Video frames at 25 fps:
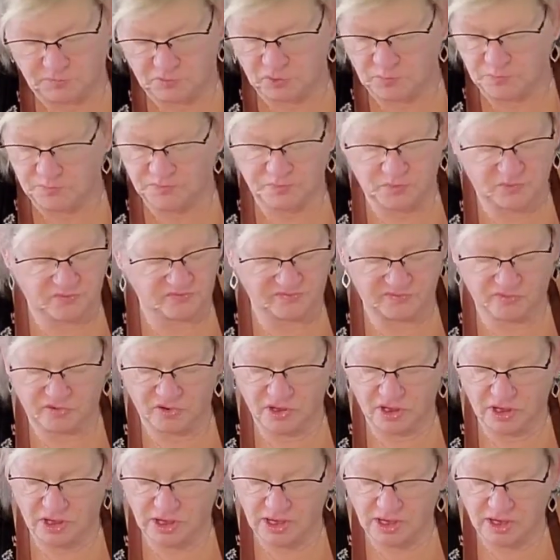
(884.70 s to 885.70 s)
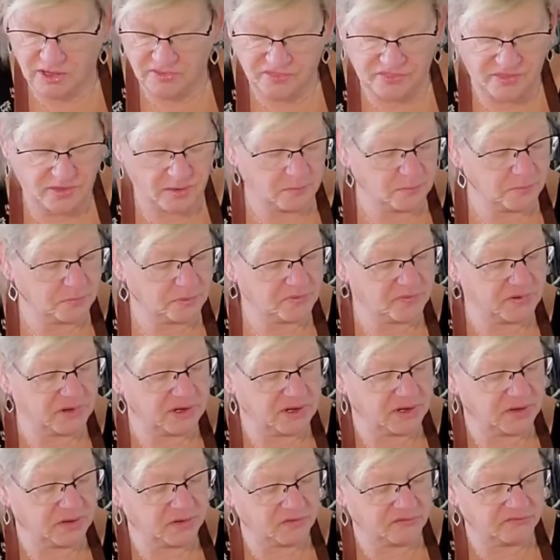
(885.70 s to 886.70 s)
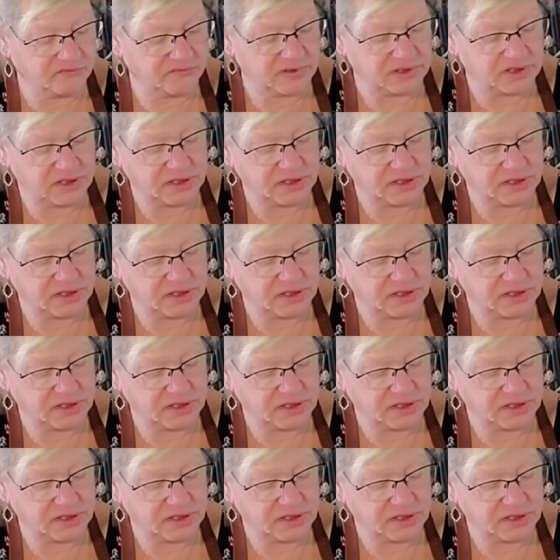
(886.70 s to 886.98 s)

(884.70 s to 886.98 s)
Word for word: Oops, we forgot our thumbprint over